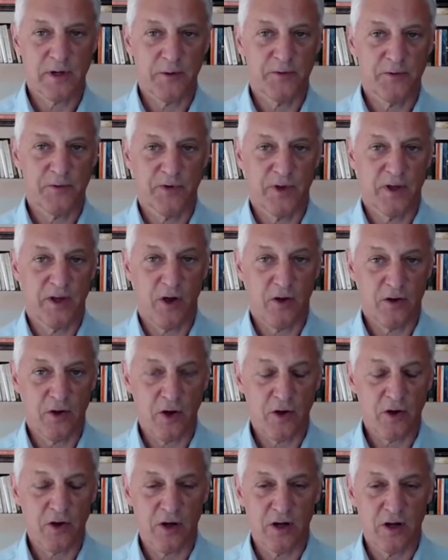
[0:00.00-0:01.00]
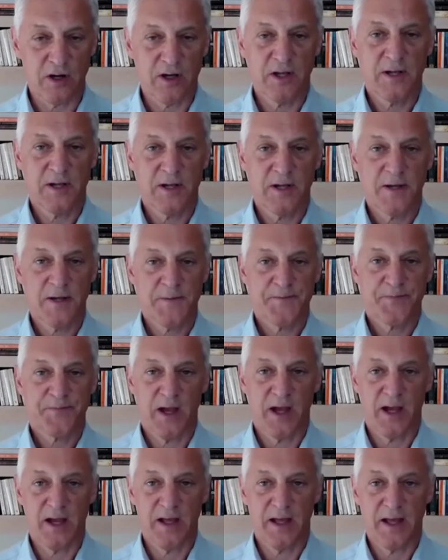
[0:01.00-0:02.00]
I would say Hong Kong
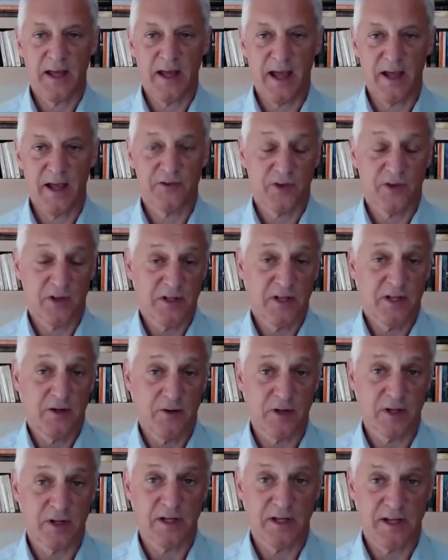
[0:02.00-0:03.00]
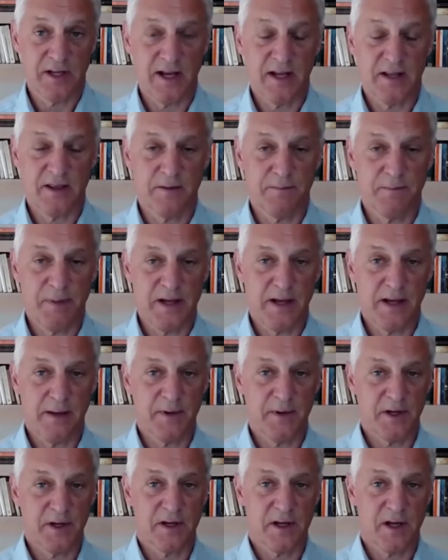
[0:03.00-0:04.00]
uh, has continued to contain the
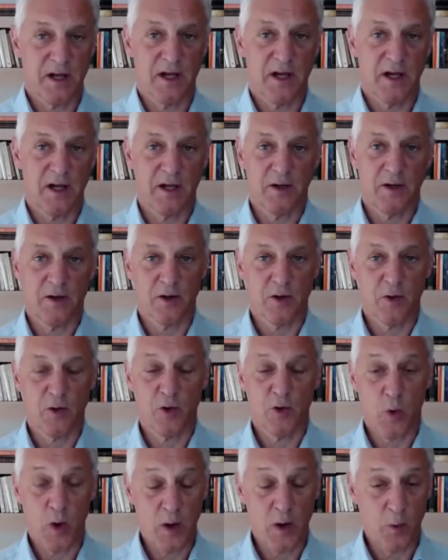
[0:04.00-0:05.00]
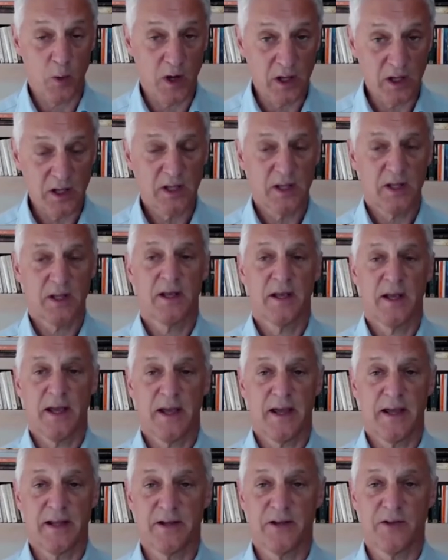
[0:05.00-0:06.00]
pandemic uh, quite well
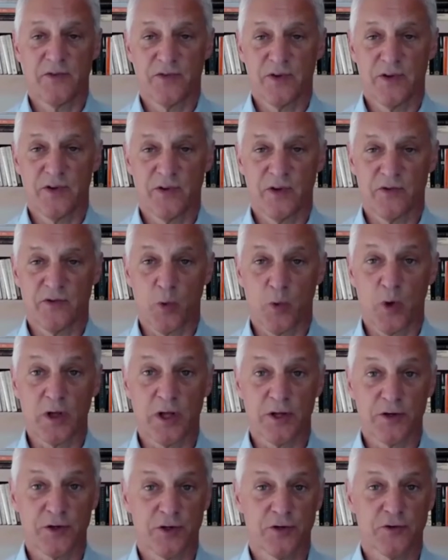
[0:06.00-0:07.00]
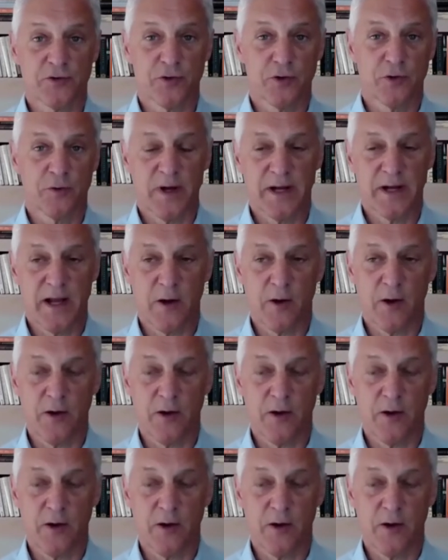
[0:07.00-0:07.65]
and is, is it's well under control right now.